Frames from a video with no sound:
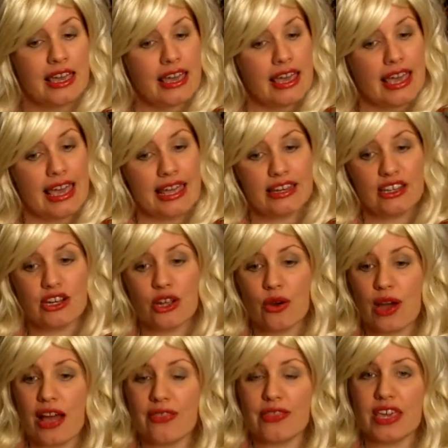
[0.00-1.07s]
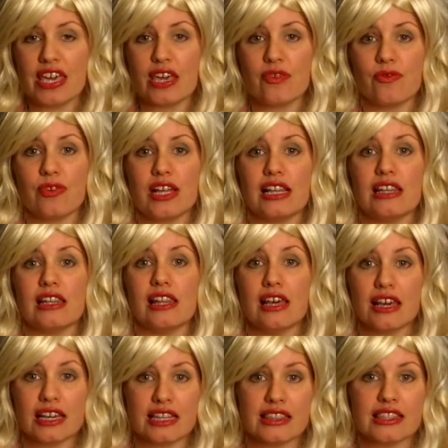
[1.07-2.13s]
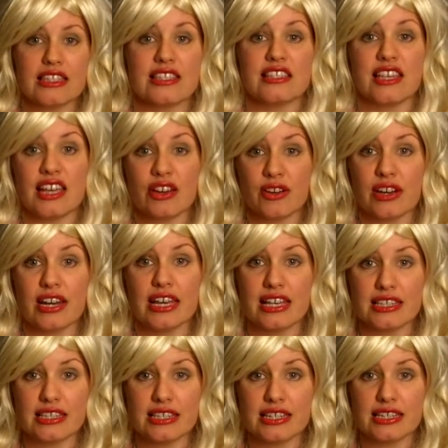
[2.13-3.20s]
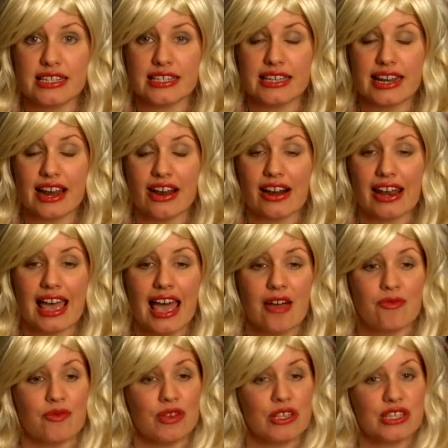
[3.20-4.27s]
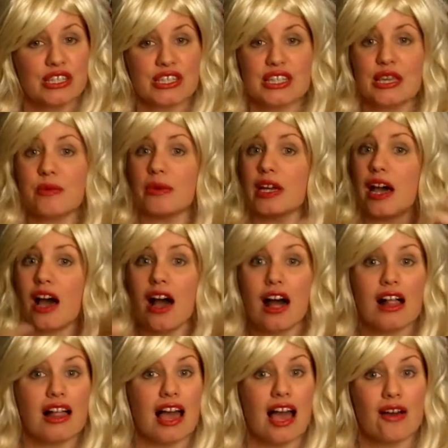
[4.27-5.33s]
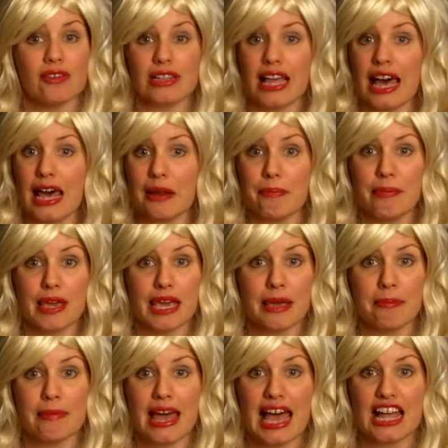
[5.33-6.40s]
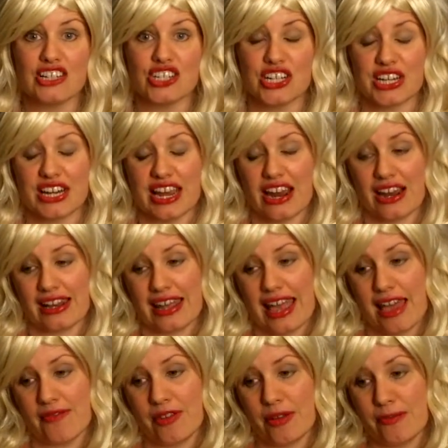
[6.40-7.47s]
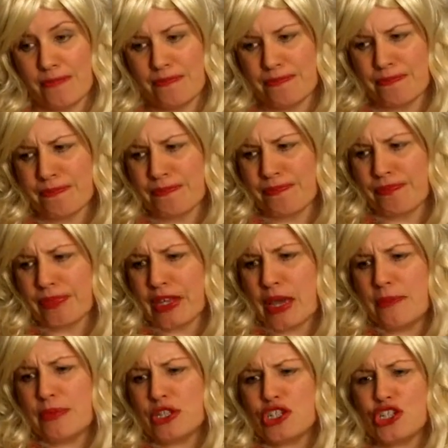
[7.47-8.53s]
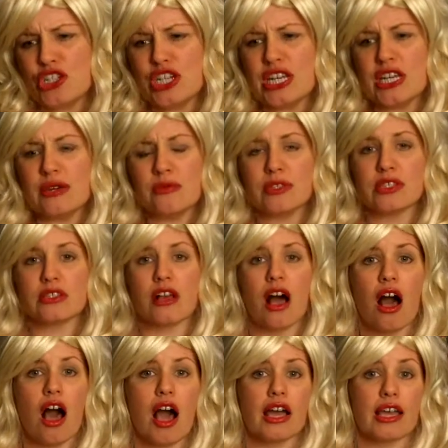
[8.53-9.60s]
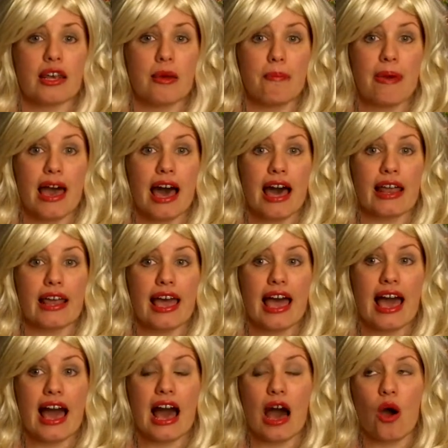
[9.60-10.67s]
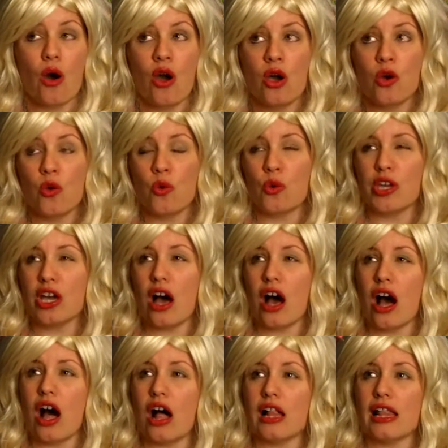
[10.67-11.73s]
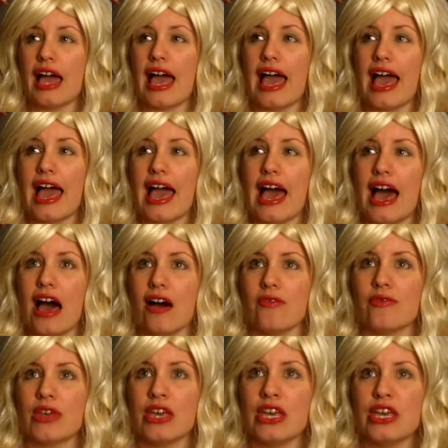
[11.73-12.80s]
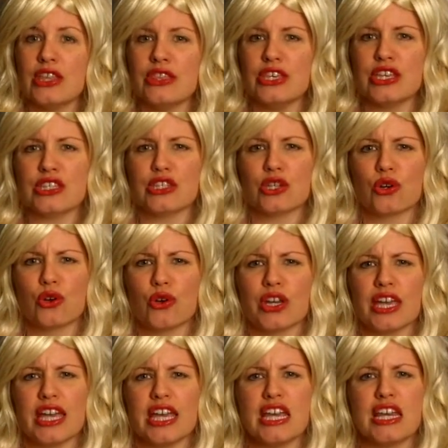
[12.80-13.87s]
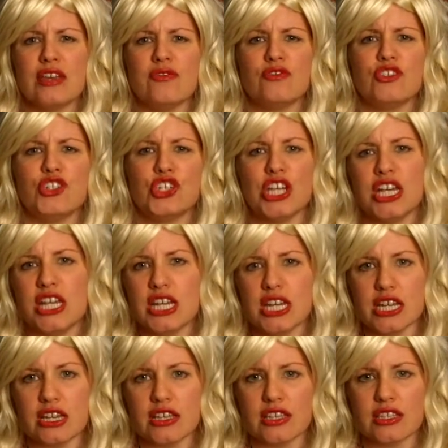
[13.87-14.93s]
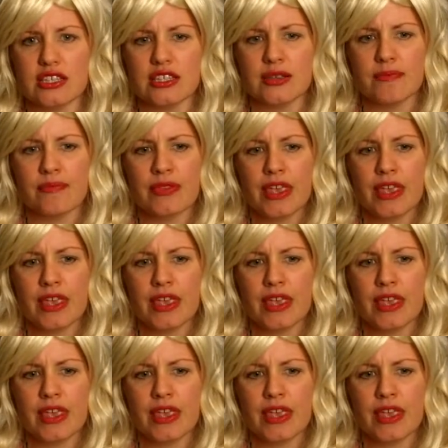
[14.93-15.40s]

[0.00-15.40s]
And you know, I think if we look at the synchronicities in our life, we'll see we all have a lot of big magic in our life. But she was talking about how we all have this creative genius.